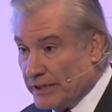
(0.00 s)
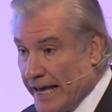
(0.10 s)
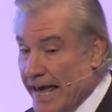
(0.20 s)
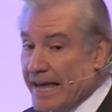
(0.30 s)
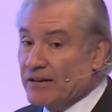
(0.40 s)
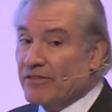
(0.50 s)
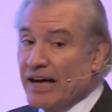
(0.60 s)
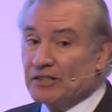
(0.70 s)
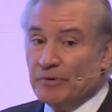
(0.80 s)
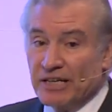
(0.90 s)
And if
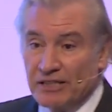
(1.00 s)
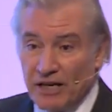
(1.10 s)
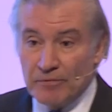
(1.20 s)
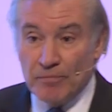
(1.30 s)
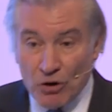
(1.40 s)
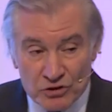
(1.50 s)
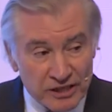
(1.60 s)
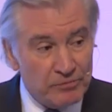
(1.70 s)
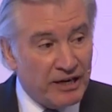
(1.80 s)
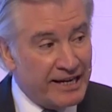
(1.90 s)
that's being done
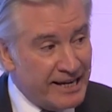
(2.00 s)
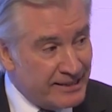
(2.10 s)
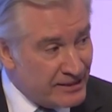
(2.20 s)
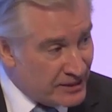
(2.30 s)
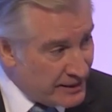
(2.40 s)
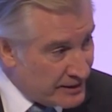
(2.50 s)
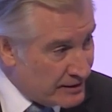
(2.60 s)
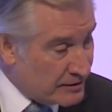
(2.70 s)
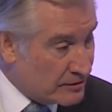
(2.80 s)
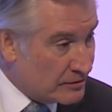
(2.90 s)
mostly by
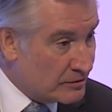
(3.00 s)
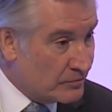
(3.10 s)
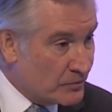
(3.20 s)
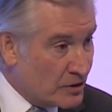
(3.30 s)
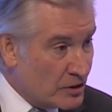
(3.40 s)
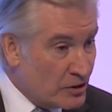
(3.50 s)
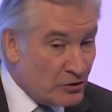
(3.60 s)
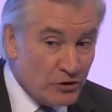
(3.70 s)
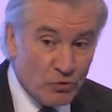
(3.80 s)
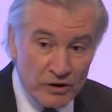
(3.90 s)
NT,
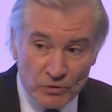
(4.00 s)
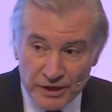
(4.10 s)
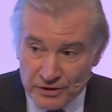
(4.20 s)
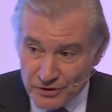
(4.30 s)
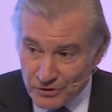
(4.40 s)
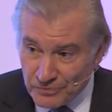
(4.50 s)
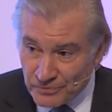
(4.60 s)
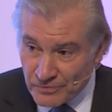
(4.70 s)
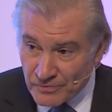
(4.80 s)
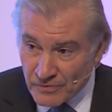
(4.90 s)
then what do?
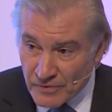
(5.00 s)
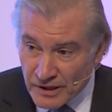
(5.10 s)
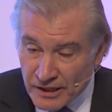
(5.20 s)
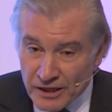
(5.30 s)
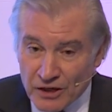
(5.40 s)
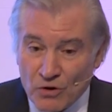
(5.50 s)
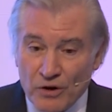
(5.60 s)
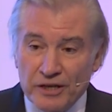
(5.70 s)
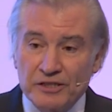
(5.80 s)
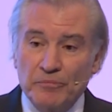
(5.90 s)

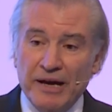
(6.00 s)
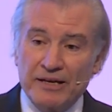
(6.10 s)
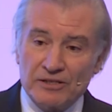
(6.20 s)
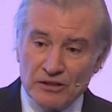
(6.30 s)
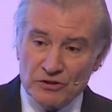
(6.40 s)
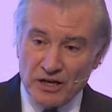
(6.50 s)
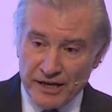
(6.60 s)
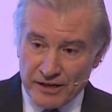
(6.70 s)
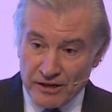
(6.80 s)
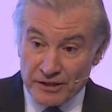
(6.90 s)
According to Maslow's
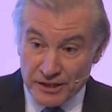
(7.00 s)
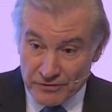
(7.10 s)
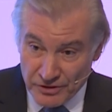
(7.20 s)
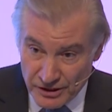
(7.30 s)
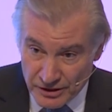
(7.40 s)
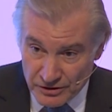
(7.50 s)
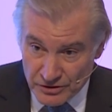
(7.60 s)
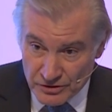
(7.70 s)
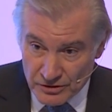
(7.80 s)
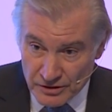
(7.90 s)
hierarchy of
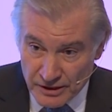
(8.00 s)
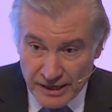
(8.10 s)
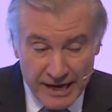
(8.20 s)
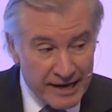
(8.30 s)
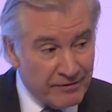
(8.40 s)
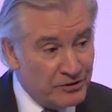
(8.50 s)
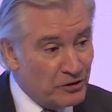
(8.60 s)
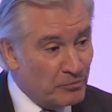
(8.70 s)
needs, after your